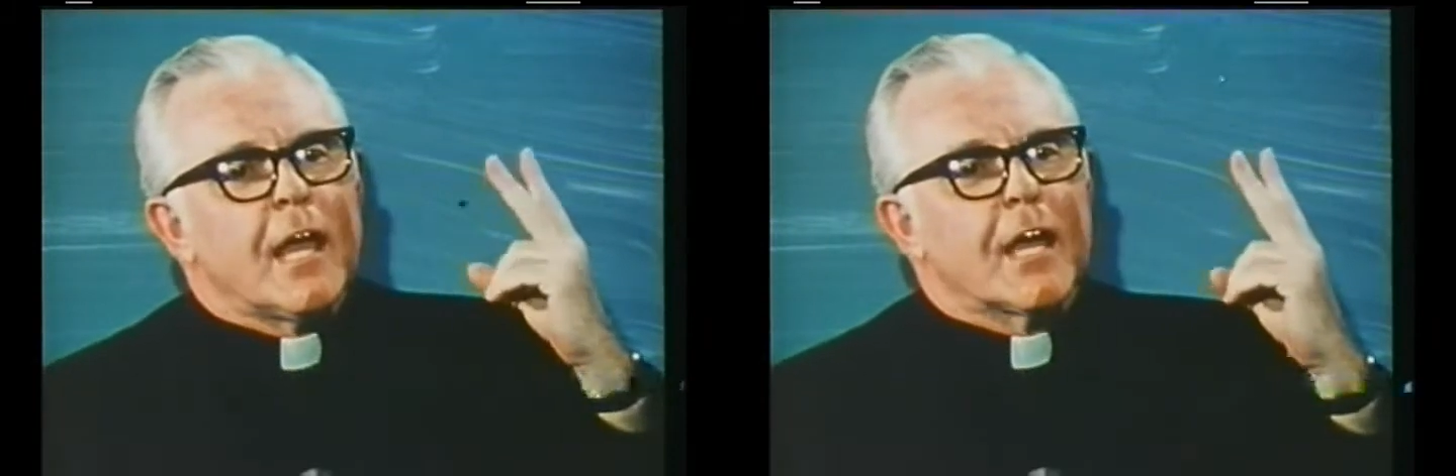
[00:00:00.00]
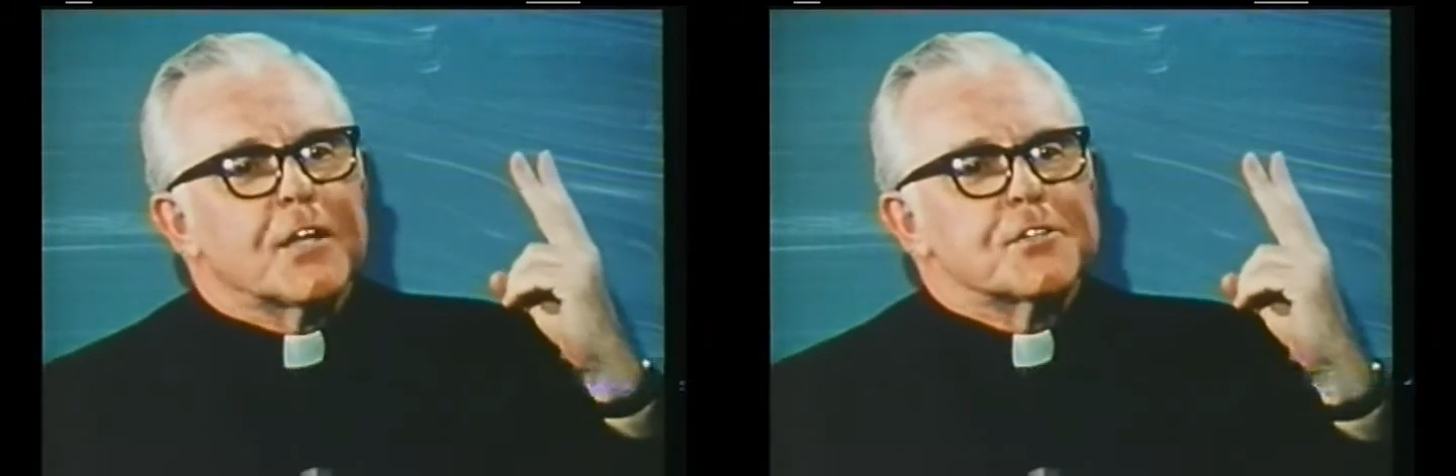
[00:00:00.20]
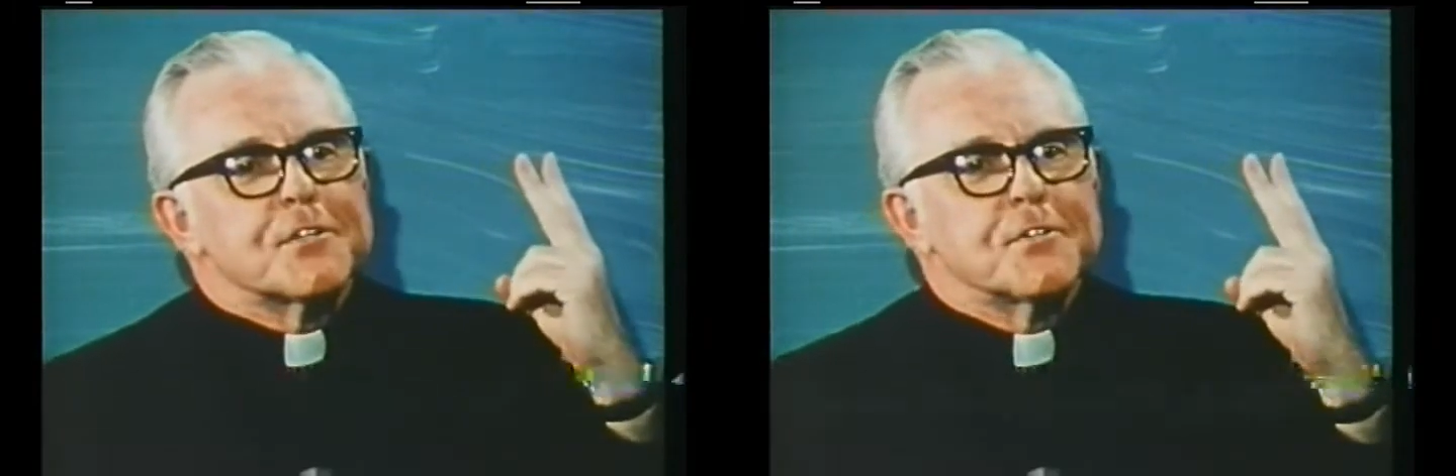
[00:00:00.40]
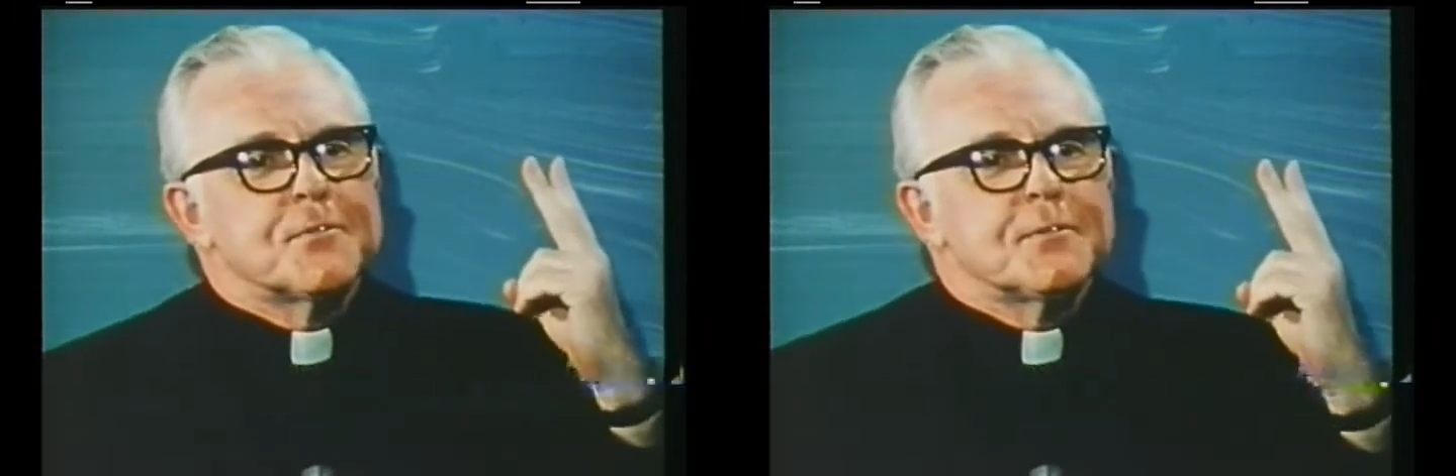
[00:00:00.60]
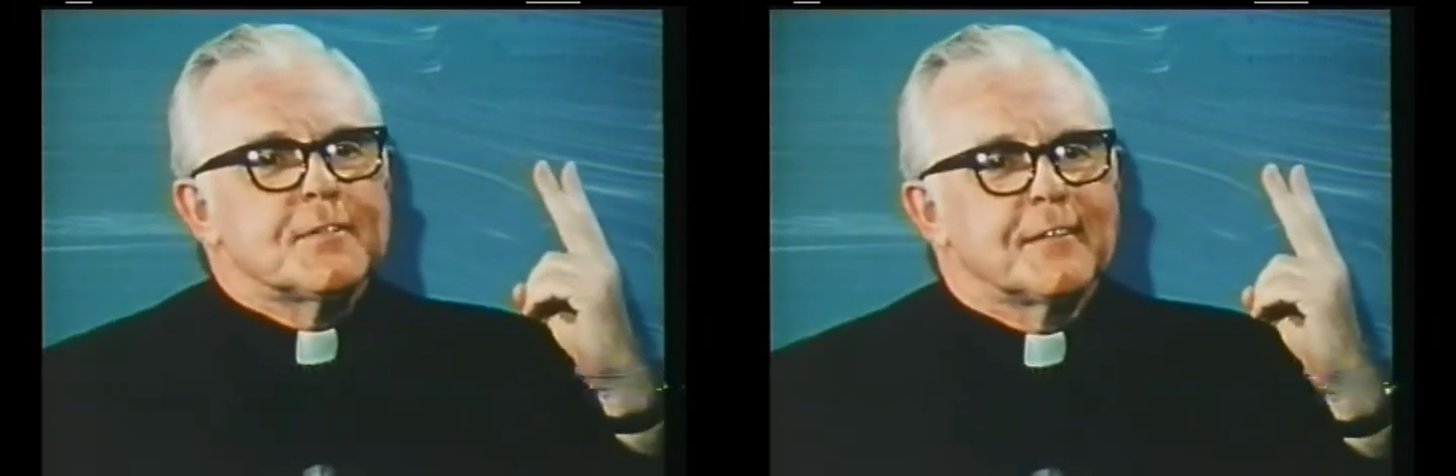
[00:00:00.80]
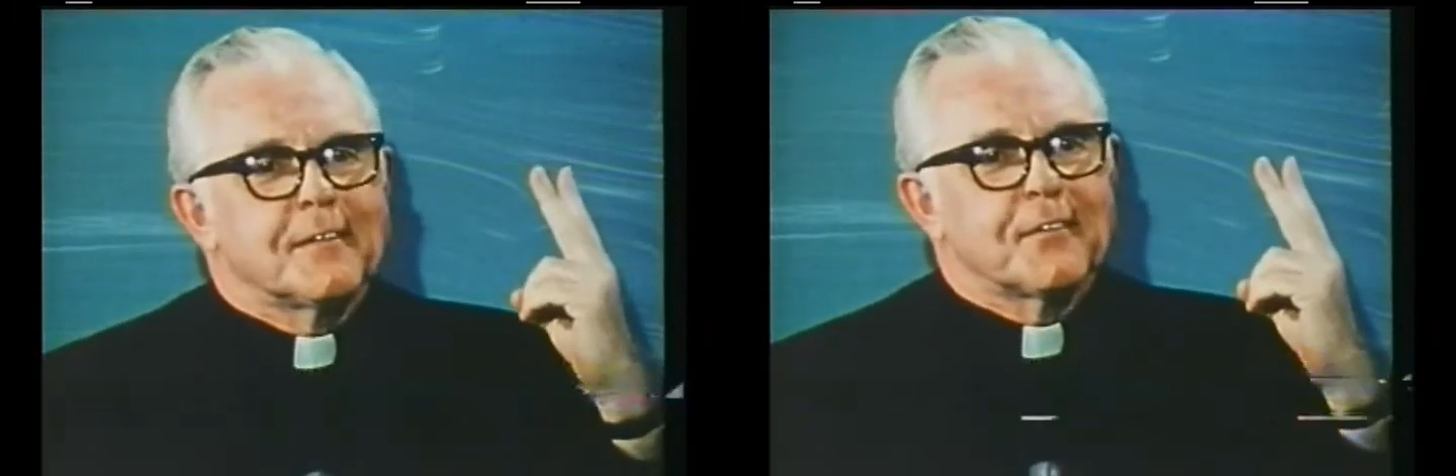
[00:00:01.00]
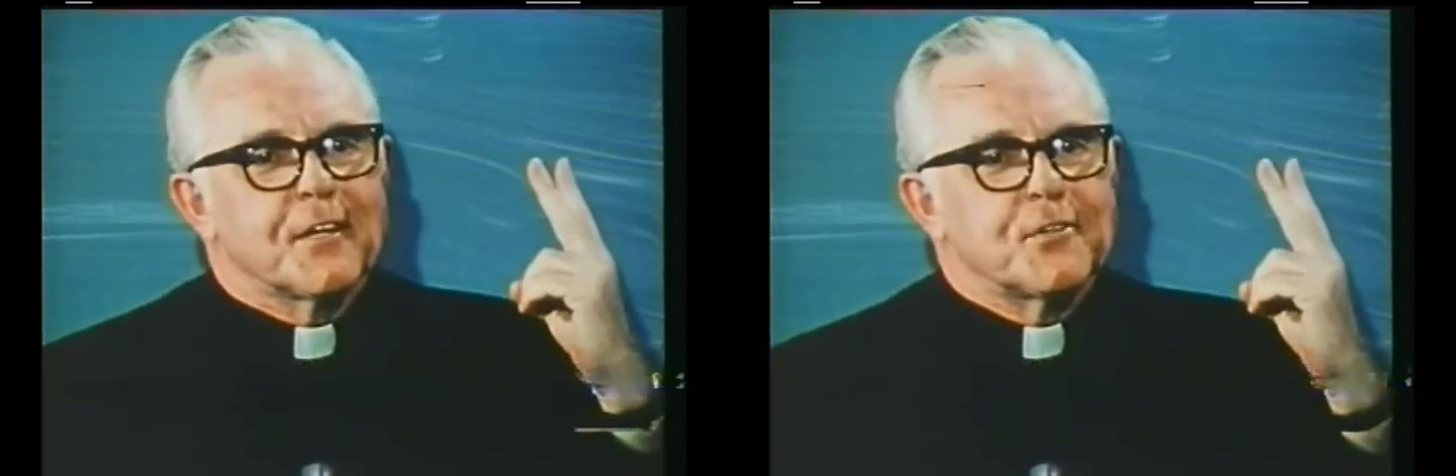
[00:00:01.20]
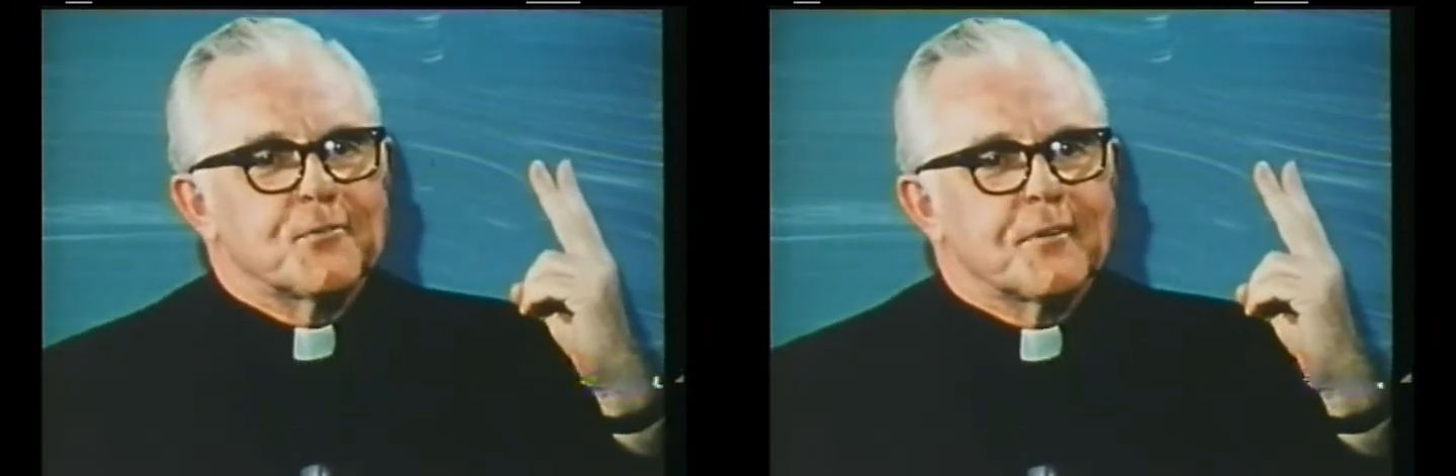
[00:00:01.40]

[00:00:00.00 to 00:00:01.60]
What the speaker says: and 2, they do